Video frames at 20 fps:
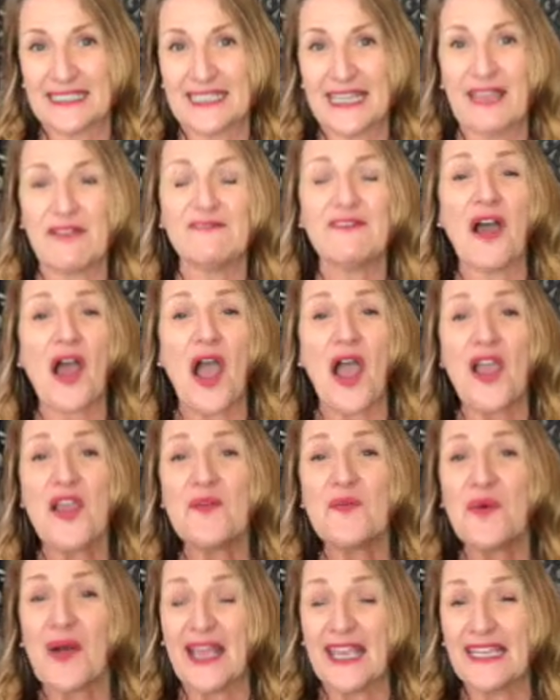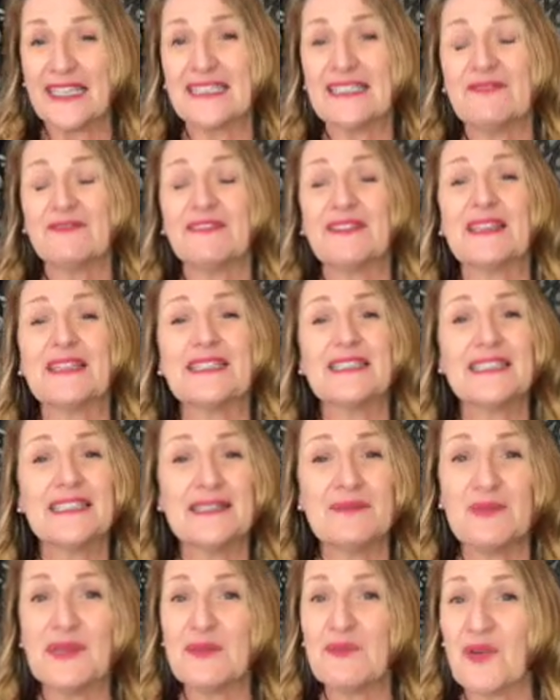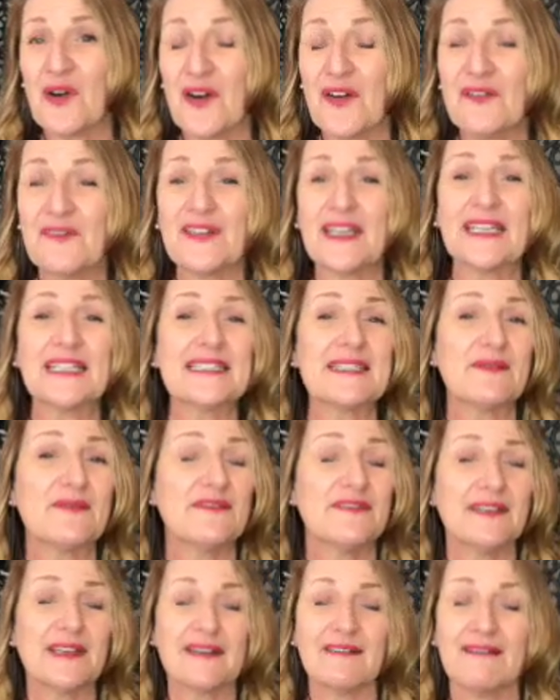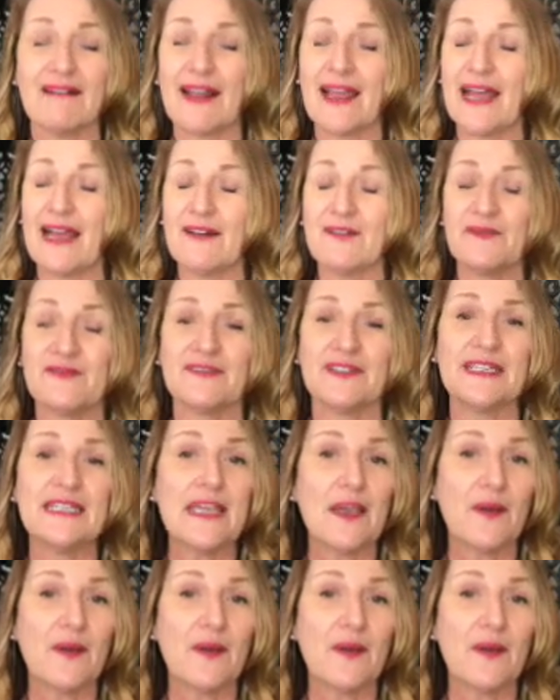If I wait for this to be perfect and figure out video